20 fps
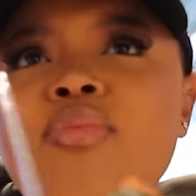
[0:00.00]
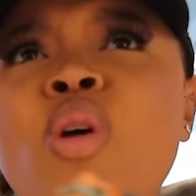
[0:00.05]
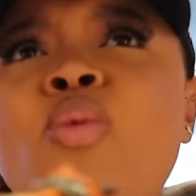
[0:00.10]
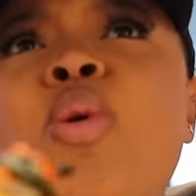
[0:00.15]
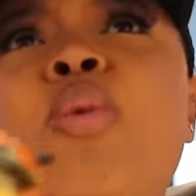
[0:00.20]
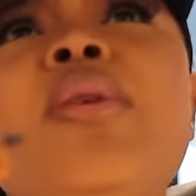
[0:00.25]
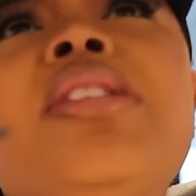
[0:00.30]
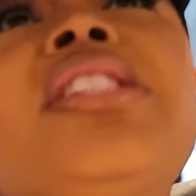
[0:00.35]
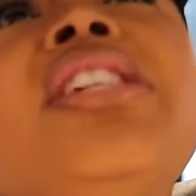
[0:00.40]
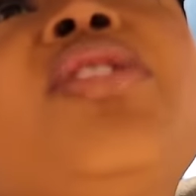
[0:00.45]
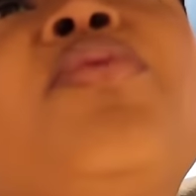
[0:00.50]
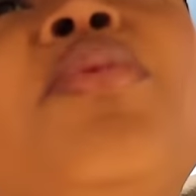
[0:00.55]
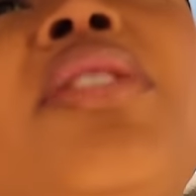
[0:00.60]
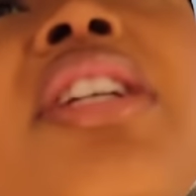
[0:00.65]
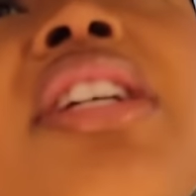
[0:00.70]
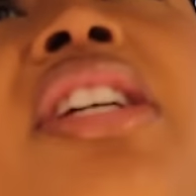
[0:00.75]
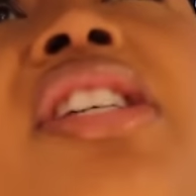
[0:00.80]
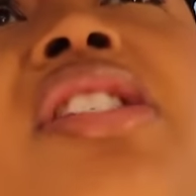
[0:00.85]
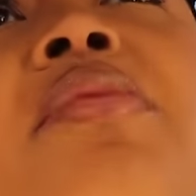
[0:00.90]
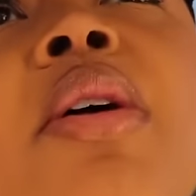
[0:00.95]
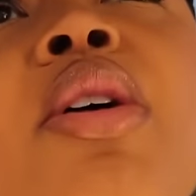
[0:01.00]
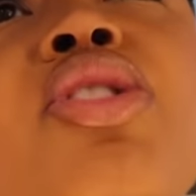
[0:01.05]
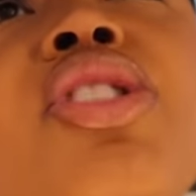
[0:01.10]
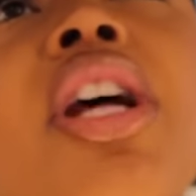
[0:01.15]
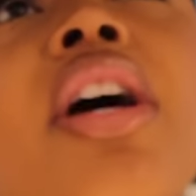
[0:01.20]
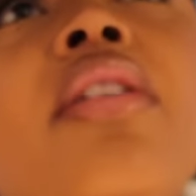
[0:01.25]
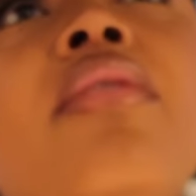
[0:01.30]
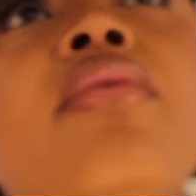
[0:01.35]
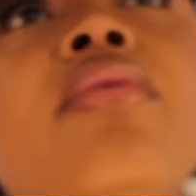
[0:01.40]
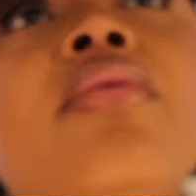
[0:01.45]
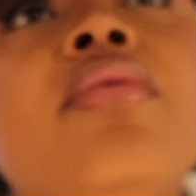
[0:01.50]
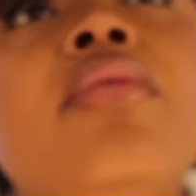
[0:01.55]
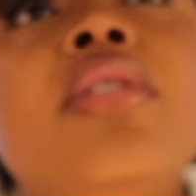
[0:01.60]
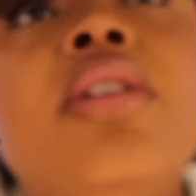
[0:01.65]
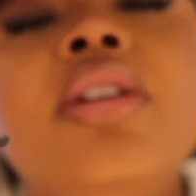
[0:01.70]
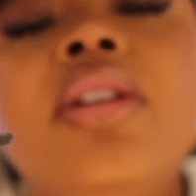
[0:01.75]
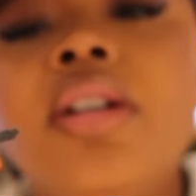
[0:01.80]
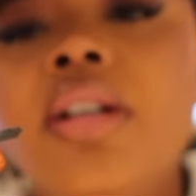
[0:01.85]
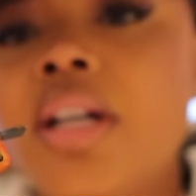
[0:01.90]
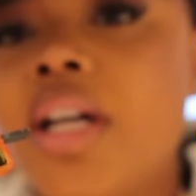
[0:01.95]
what was this one again? Smoke show?
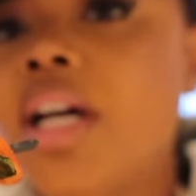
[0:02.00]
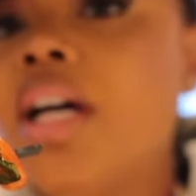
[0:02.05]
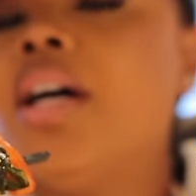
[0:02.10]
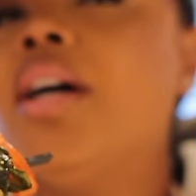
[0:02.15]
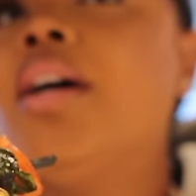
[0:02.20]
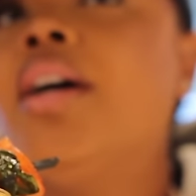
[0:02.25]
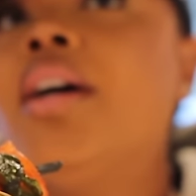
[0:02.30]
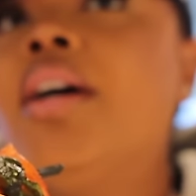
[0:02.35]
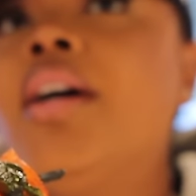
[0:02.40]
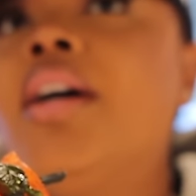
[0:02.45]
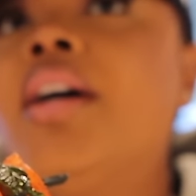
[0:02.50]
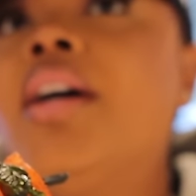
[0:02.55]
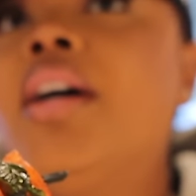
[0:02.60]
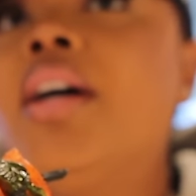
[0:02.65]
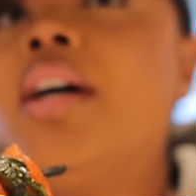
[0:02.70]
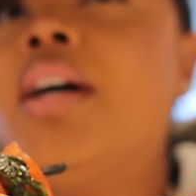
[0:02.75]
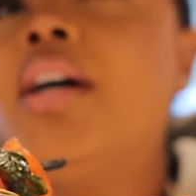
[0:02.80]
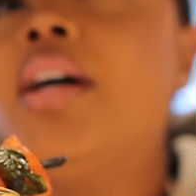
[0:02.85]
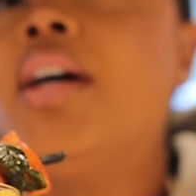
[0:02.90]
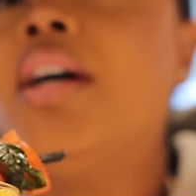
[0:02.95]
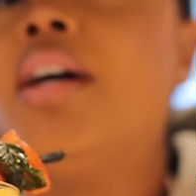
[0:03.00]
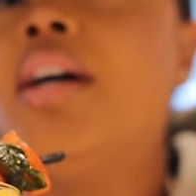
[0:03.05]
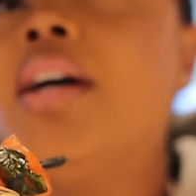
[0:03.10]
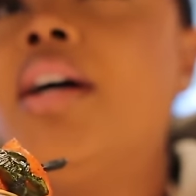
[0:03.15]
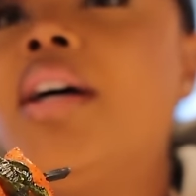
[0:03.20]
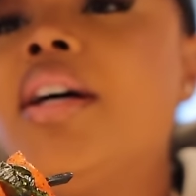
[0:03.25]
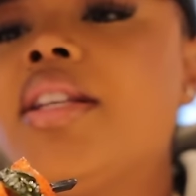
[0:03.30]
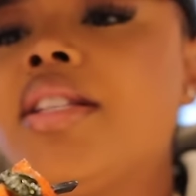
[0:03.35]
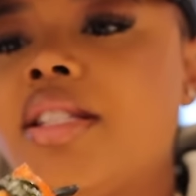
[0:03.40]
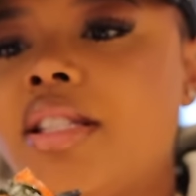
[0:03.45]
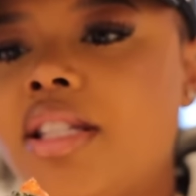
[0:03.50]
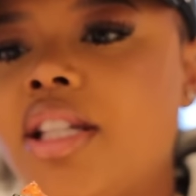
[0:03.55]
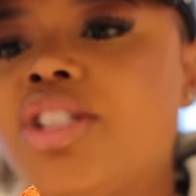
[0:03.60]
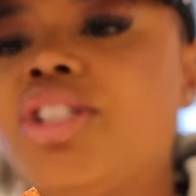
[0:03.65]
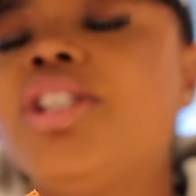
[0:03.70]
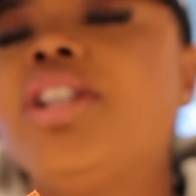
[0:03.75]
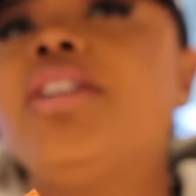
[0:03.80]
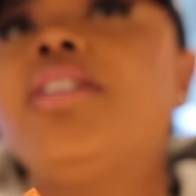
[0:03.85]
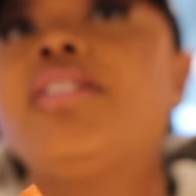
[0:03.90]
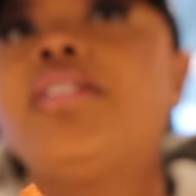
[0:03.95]
Smoke show. That's the Cheshire sour. The
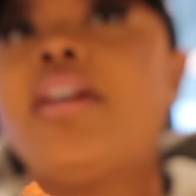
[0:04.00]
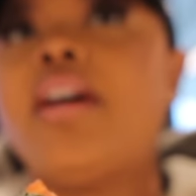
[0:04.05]
Cheshire. And